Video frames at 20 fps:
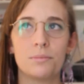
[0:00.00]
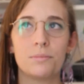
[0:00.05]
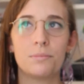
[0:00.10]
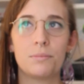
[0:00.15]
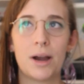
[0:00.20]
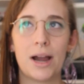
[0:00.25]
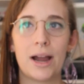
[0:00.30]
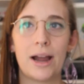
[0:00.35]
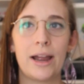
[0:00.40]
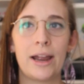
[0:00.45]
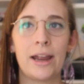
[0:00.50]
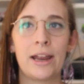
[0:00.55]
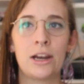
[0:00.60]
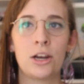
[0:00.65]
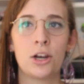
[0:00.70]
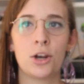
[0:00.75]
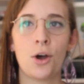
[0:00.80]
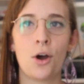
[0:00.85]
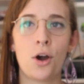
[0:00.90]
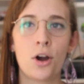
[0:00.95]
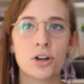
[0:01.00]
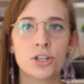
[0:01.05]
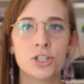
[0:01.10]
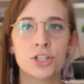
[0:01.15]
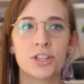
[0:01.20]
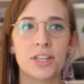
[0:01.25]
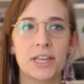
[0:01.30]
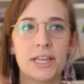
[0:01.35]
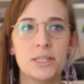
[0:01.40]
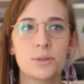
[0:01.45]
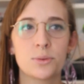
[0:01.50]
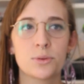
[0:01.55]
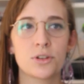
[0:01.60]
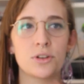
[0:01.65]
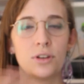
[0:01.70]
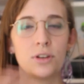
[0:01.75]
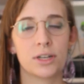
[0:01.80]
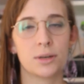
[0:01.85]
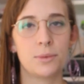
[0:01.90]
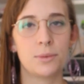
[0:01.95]
my large things, which are
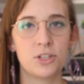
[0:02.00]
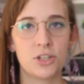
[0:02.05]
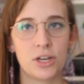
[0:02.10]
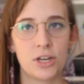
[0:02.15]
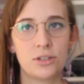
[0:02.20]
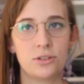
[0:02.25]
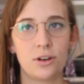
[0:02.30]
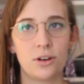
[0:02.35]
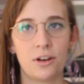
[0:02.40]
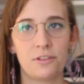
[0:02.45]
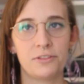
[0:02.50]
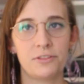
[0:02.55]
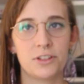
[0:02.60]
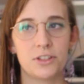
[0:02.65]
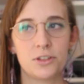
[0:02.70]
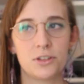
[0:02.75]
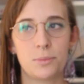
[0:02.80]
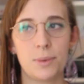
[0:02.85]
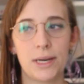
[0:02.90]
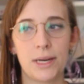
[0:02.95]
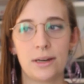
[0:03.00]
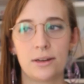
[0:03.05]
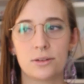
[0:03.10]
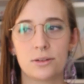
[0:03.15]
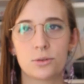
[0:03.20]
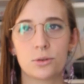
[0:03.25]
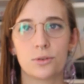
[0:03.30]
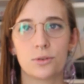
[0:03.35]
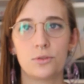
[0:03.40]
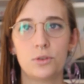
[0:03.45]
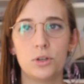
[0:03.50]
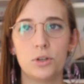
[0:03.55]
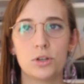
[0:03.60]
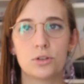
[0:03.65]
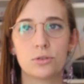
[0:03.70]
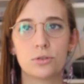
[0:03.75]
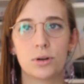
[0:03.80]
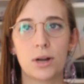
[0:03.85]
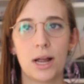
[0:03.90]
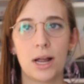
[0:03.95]
not going to be changed often, to be a sort of
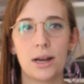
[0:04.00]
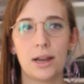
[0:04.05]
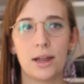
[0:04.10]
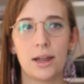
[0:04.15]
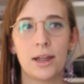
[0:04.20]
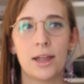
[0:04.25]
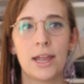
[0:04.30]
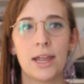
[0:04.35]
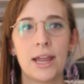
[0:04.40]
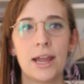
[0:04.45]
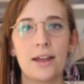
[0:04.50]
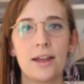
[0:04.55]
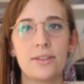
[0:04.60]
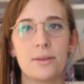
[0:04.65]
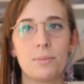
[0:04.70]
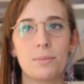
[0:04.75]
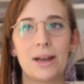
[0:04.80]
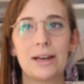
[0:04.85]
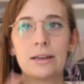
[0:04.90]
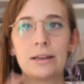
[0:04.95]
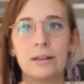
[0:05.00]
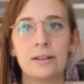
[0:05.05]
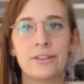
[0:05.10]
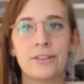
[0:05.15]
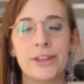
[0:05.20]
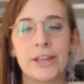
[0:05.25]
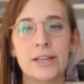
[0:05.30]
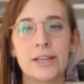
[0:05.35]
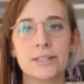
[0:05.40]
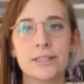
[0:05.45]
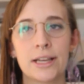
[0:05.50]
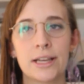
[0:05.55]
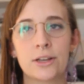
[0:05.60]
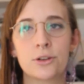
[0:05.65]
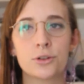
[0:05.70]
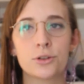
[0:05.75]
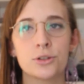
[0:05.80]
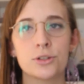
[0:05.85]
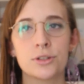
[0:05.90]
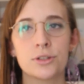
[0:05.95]
neutral color, and then my little things like
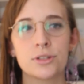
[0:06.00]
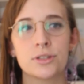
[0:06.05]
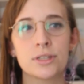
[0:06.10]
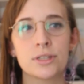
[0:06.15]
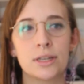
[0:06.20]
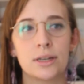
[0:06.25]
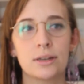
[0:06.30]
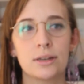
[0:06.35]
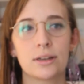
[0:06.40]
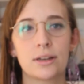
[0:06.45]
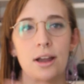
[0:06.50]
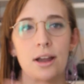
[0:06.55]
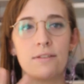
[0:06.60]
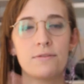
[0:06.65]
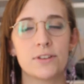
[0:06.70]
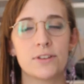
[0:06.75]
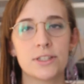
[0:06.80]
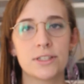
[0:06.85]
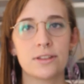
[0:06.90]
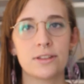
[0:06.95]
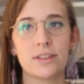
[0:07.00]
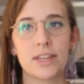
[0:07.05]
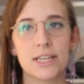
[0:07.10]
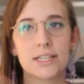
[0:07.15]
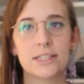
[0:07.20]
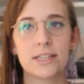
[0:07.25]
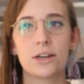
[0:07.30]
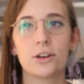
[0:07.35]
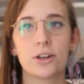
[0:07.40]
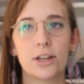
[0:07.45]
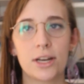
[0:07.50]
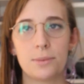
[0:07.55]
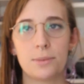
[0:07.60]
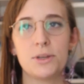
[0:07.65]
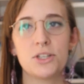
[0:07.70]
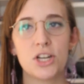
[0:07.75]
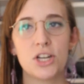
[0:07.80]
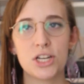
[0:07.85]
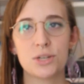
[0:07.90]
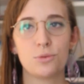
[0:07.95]
cushions and covers and things that are going to be
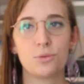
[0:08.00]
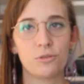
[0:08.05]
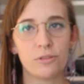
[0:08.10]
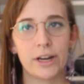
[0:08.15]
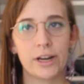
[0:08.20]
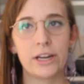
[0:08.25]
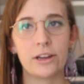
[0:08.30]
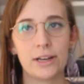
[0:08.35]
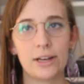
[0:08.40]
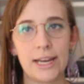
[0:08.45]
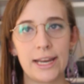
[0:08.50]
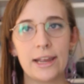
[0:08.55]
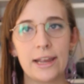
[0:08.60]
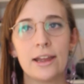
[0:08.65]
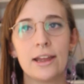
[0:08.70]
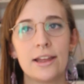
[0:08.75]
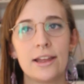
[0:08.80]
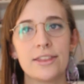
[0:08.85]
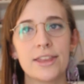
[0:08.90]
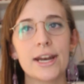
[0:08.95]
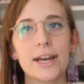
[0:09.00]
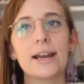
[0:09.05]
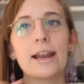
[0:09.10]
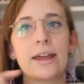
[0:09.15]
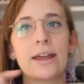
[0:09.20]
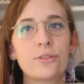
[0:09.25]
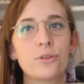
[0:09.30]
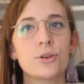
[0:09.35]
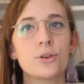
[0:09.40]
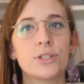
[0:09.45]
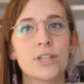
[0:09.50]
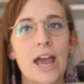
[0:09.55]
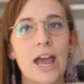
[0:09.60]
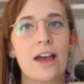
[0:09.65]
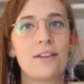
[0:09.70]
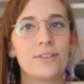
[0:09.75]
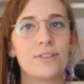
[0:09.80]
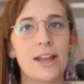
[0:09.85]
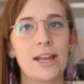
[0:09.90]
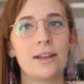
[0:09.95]
changed more regularly, then I like those to
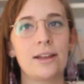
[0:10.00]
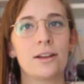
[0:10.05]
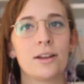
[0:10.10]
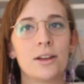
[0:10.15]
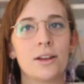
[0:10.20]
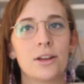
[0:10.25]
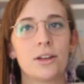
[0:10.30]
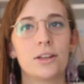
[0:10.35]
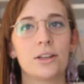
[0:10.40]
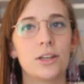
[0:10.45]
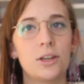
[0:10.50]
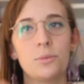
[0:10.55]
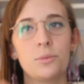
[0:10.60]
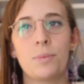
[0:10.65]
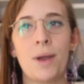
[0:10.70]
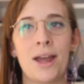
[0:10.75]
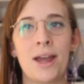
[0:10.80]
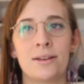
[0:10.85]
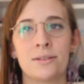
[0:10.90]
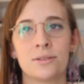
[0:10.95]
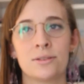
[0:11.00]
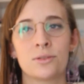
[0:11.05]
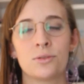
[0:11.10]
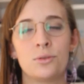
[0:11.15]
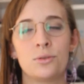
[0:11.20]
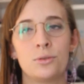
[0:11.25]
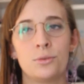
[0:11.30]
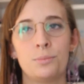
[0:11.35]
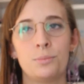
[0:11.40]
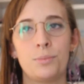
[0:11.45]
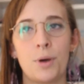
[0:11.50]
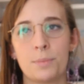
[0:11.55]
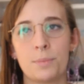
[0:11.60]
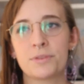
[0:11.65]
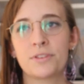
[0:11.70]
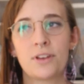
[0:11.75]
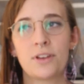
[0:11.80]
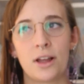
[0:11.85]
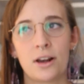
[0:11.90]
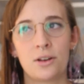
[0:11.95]
have like cute patterns or pops
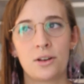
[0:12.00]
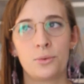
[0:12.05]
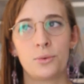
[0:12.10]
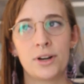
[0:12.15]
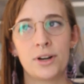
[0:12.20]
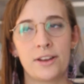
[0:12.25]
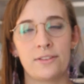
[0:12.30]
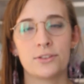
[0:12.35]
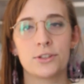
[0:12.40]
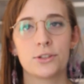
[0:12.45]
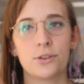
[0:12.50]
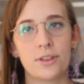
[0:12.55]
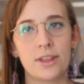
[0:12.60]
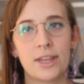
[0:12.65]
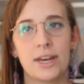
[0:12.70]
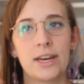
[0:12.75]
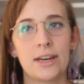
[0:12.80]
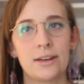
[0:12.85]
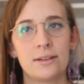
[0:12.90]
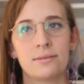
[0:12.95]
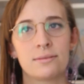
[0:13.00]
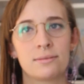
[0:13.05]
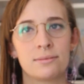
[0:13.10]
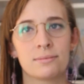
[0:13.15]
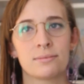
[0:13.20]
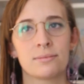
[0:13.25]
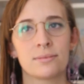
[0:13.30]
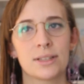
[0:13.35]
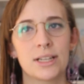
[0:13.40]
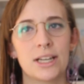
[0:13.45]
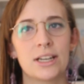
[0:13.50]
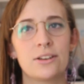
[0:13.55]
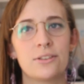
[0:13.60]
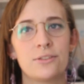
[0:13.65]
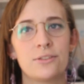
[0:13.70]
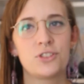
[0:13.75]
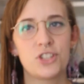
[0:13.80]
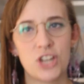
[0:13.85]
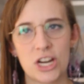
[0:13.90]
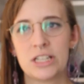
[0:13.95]
of color or whatever, so that it kind
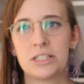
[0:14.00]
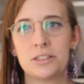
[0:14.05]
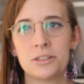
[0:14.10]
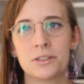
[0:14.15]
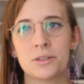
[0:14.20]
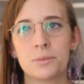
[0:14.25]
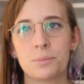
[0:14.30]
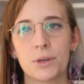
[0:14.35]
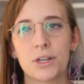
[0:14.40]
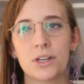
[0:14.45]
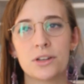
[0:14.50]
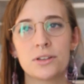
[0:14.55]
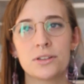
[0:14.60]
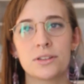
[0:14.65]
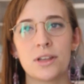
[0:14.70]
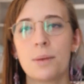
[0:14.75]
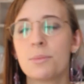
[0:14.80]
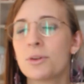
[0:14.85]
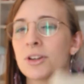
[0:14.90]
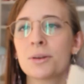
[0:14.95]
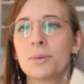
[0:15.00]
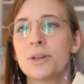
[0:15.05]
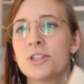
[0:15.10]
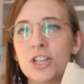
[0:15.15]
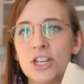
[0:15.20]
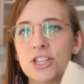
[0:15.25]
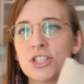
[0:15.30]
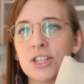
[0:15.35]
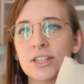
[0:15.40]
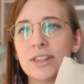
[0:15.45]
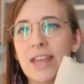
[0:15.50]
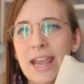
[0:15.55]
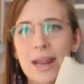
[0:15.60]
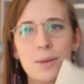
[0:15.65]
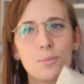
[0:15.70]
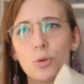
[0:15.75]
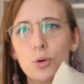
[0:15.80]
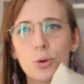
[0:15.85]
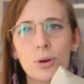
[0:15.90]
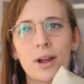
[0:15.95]
gels, because I'm not going to be changing the
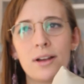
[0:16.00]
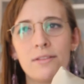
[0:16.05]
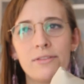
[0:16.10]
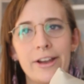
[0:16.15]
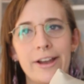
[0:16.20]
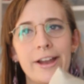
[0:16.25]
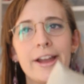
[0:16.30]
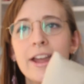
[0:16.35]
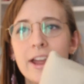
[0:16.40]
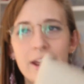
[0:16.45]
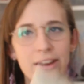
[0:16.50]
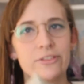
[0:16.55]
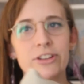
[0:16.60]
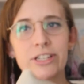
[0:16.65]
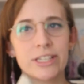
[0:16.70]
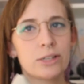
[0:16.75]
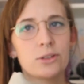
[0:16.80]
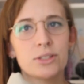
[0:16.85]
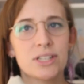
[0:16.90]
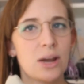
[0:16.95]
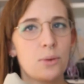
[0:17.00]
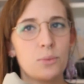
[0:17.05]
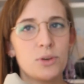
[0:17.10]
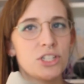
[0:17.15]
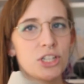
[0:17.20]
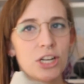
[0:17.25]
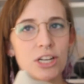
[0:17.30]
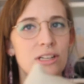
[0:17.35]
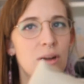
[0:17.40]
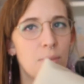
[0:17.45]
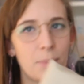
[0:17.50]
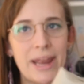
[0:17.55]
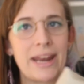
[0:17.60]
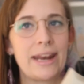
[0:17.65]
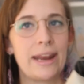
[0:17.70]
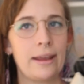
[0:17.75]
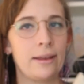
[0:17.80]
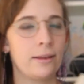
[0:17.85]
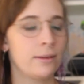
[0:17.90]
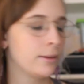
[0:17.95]
headboard cover every single time we change our
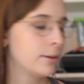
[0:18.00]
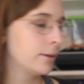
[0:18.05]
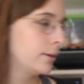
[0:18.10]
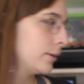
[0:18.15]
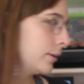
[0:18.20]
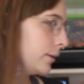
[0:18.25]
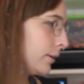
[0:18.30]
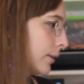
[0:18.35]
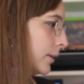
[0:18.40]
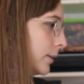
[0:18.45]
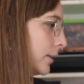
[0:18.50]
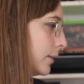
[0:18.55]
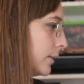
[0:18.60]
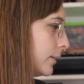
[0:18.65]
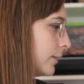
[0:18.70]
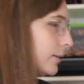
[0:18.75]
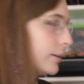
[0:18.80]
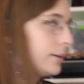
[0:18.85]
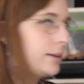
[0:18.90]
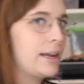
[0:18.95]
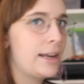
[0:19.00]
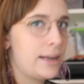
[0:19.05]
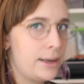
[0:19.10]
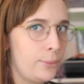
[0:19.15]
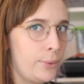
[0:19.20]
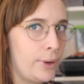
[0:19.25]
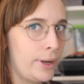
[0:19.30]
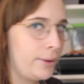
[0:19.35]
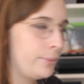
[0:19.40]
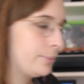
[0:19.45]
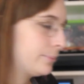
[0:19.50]
bedding. Anyway,